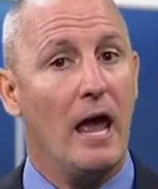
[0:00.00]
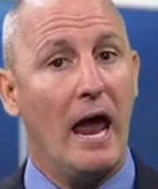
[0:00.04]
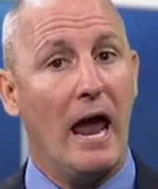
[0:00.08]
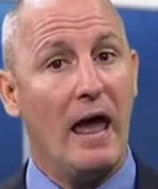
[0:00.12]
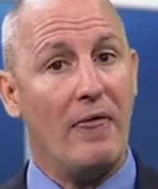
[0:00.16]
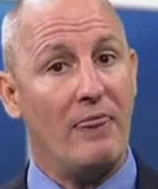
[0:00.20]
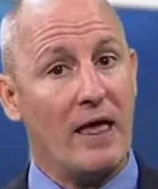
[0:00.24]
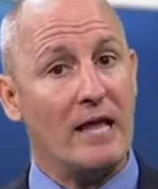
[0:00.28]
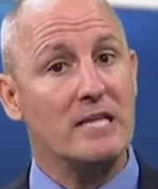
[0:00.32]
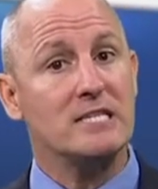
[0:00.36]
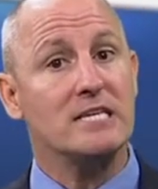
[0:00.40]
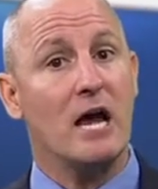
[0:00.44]

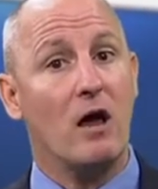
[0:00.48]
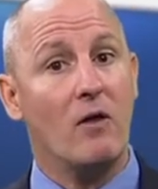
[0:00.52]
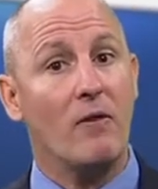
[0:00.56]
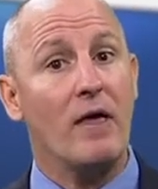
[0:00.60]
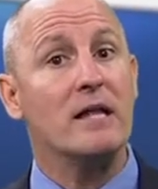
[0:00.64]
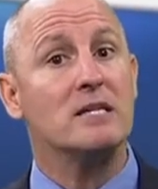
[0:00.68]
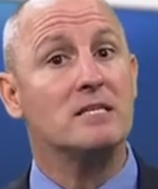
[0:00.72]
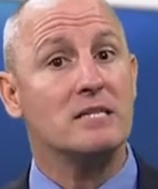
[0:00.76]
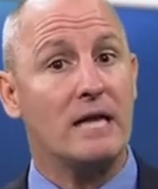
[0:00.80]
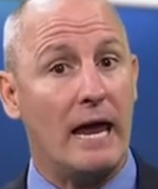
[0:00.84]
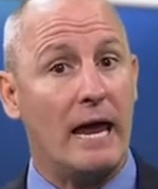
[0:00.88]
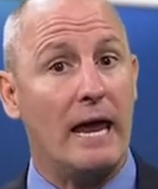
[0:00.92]
And that's how
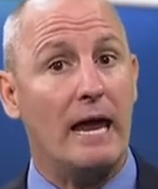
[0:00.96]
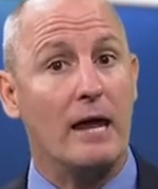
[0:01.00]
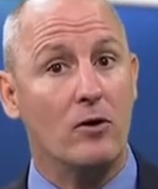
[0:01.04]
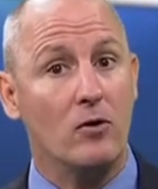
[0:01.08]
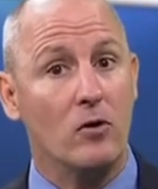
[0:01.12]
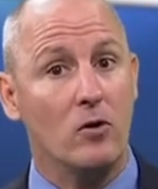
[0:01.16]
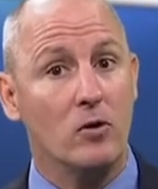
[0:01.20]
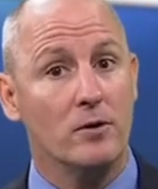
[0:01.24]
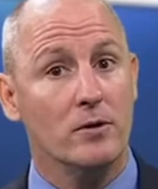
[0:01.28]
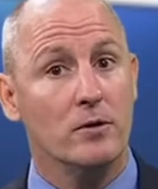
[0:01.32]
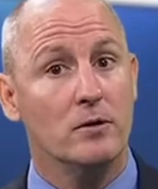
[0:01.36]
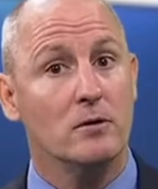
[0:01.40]
that's
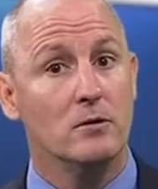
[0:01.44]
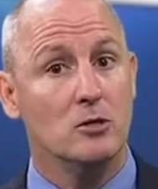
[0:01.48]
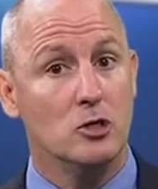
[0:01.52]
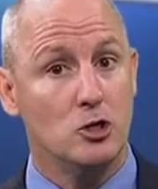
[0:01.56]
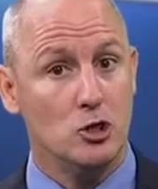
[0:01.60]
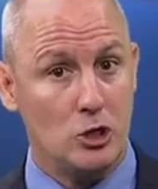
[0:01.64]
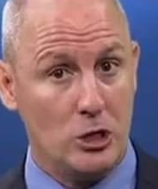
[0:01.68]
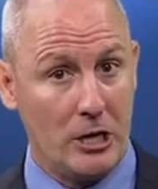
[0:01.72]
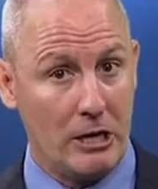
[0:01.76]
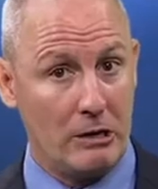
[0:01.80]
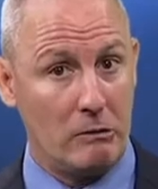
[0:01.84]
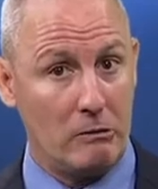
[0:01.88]
handled
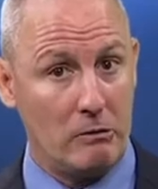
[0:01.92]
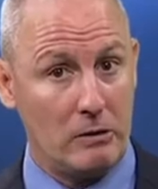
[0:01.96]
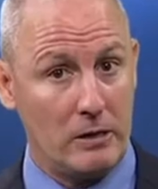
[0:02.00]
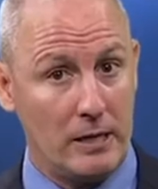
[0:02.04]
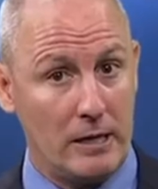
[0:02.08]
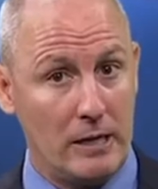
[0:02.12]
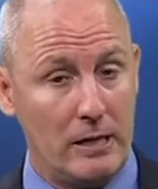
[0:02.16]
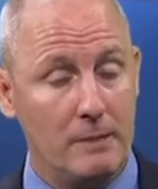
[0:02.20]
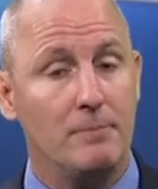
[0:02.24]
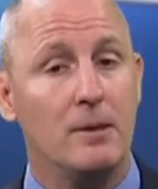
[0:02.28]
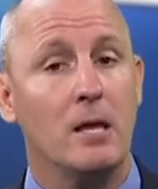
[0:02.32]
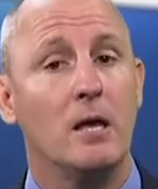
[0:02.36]

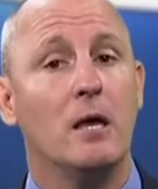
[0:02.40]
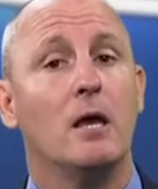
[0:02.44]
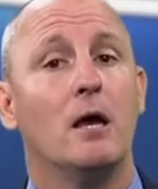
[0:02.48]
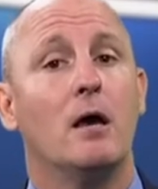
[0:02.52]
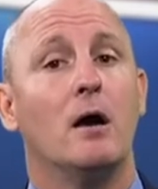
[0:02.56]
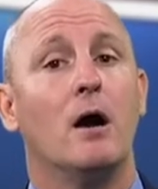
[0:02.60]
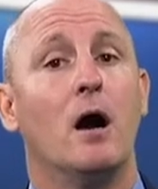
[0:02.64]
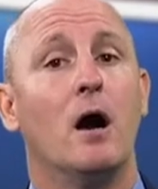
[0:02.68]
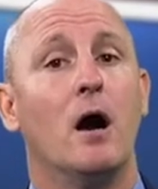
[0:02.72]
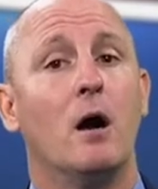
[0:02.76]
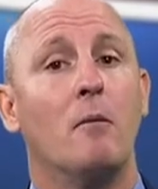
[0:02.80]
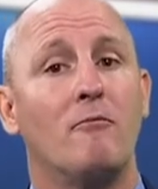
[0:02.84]
generally
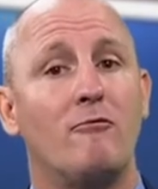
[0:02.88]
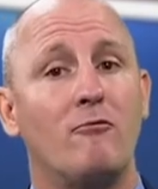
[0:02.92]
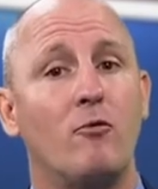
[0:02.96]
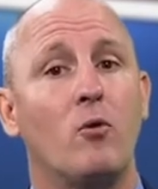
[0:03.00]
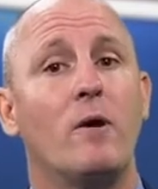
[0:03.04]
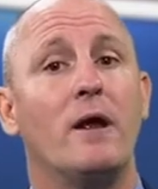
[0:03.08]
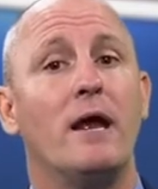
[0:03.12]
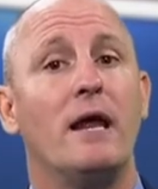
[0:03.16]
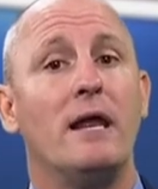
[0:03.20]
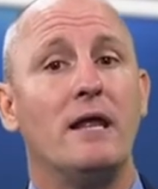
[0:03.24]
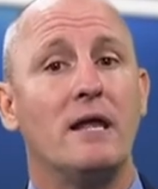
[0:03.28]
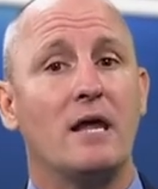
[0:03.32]

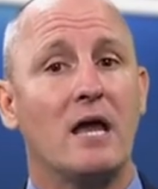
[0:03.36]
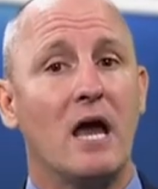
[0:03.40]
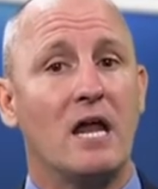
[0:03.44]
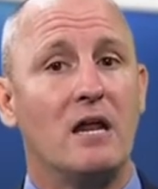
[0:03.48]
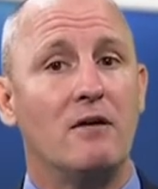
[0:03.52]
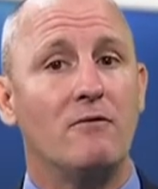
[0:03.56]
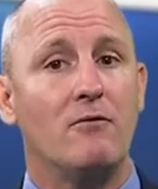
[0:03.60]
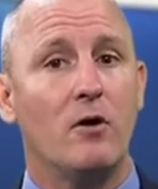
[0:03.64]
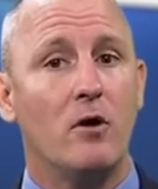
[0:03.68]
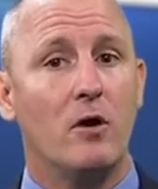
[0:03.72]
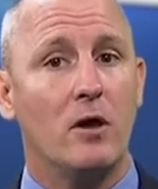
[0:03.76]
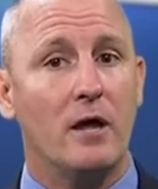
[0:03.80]
for any
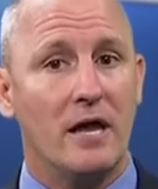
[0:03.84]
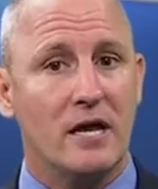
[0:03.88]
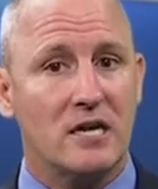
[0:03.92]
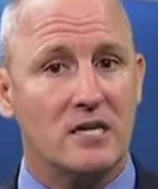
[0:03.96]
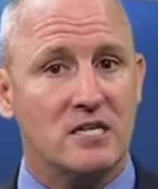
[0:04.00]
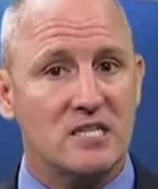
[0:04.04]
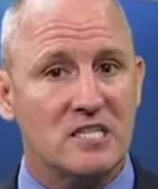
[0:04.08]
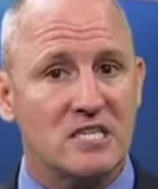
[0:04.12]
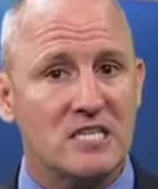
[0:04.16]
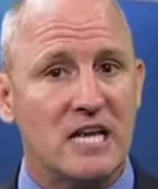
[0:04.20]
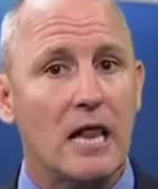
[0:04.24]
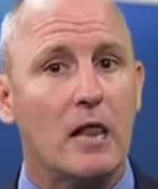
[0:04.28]
kind of
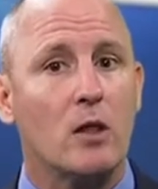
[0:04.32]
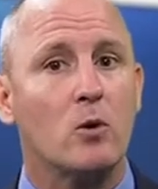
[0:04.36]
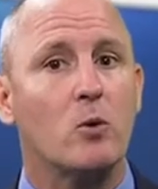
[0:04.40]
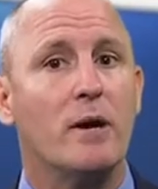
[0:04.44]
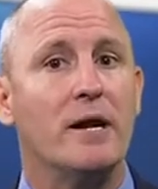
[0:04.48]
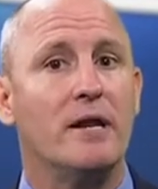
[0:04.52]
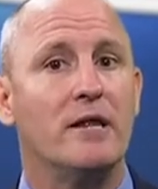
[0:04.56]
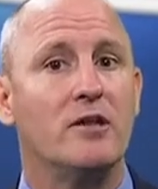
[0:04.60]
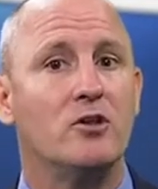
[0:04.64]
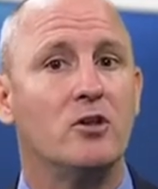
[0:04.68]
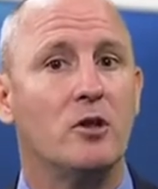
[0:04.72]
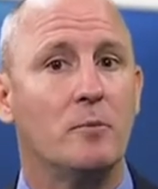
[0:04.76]

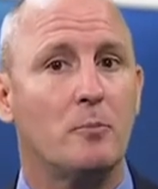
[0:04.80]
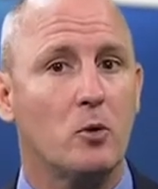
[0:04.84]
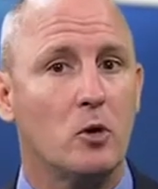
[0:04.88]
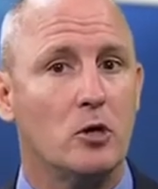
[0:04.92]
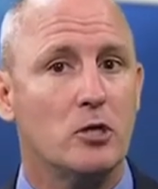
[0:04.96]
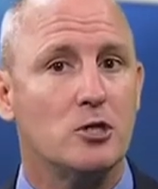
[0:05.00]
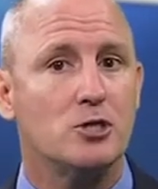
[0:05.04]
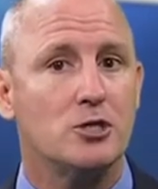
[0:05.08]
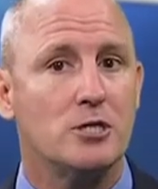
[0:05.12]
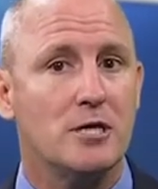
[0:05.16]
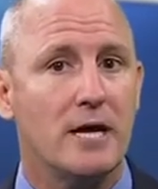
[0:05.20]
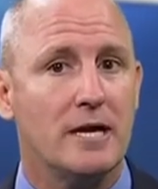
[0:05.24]
accelerated
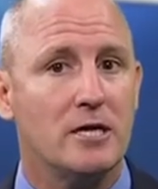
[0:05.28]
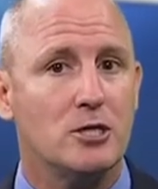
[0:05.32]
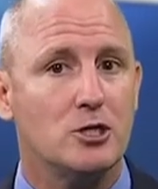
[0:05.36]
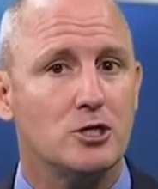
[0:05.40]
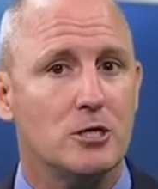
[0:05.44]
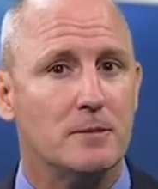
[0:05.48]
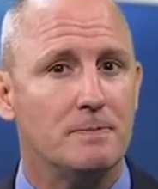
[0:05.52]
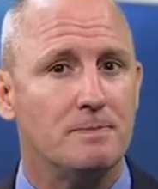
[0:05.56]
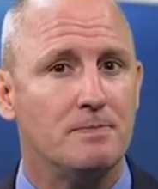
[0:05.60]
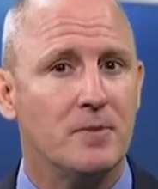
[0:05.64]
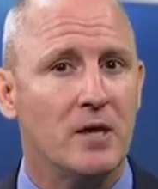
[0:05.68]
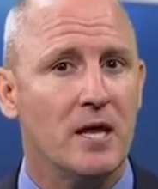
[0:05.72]

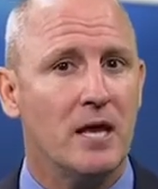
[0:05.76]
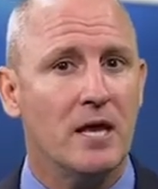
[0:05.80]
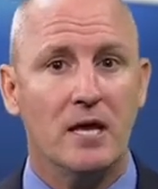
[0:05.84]
depreciation.